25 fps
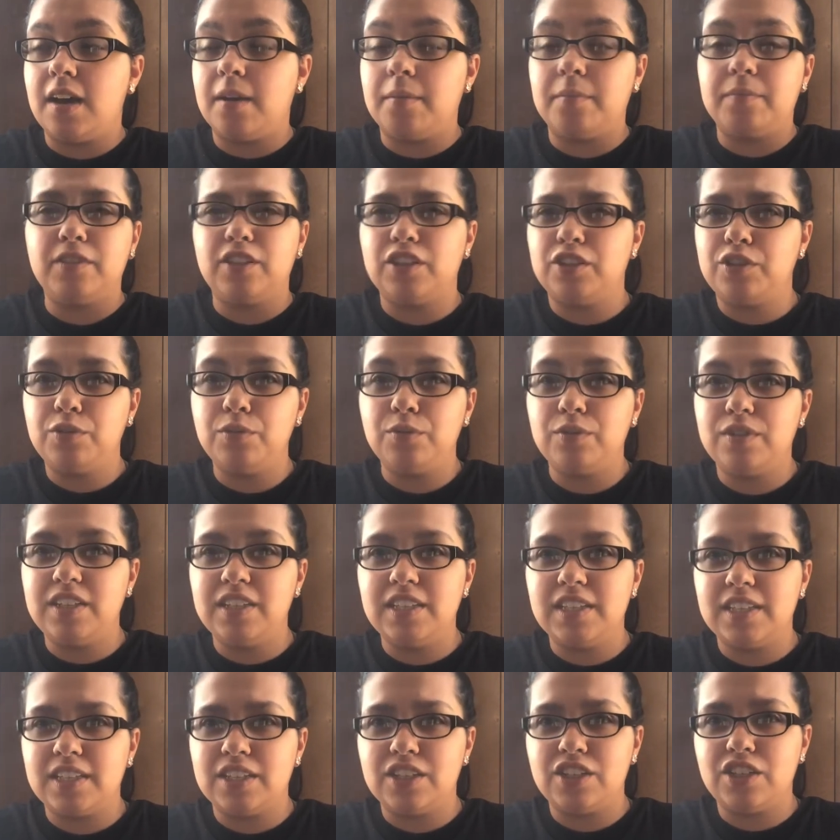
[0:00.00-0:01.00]
the two
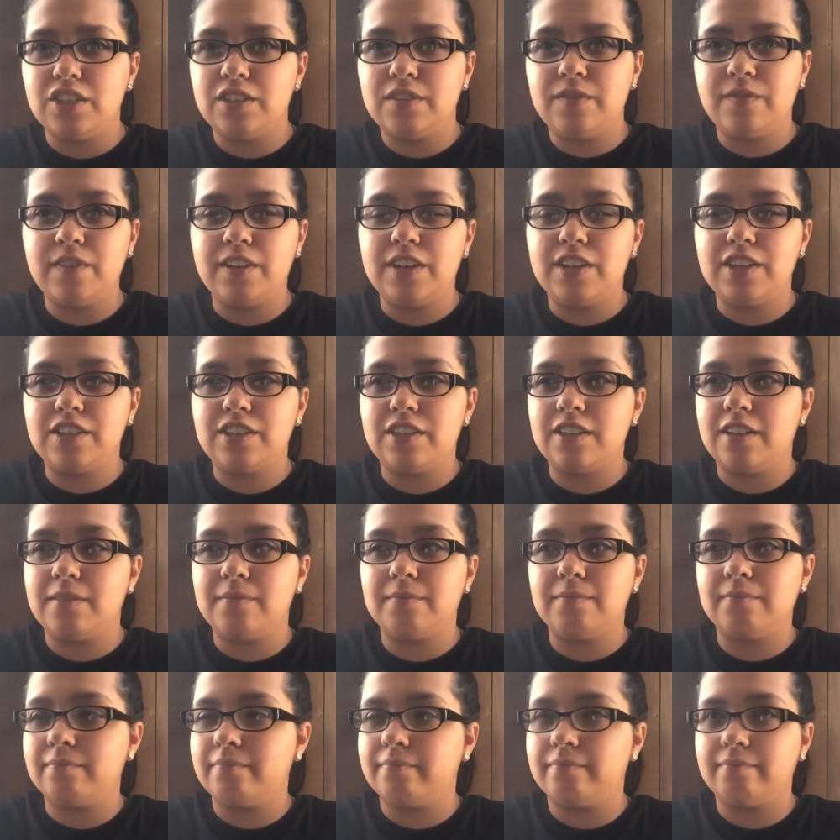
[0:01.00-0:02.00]
seasons. She's finished
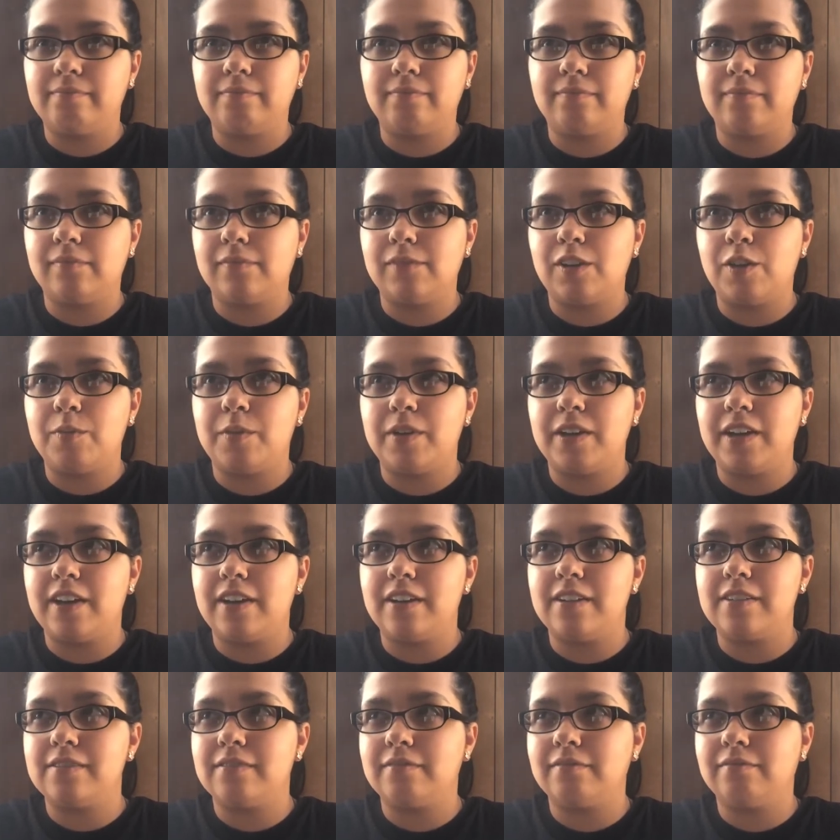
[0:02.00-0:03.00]
them, oh my
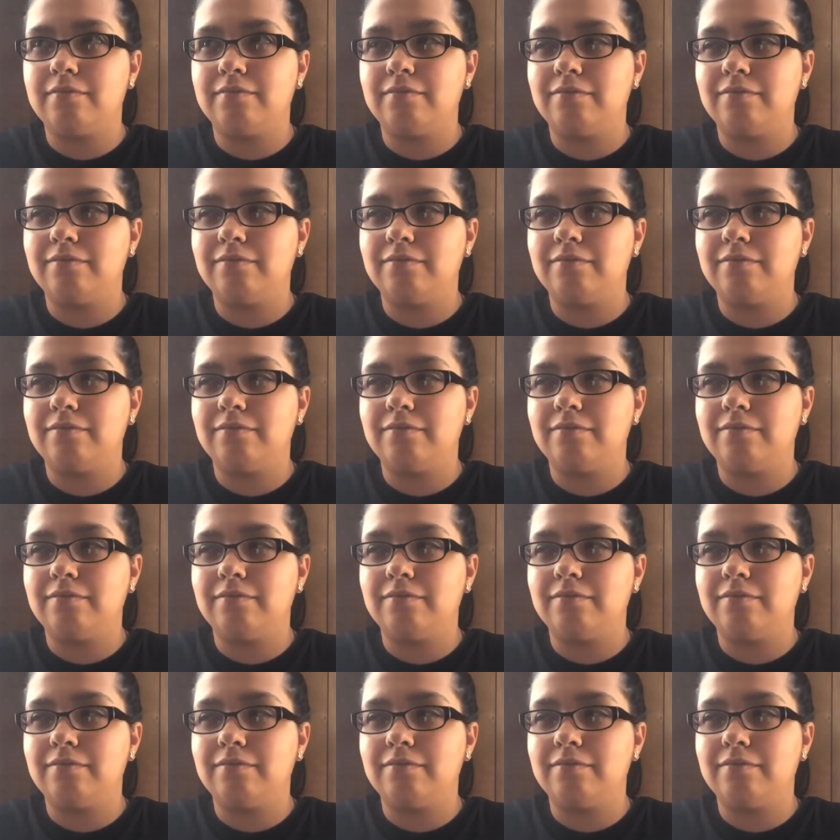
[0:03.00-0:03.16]
God.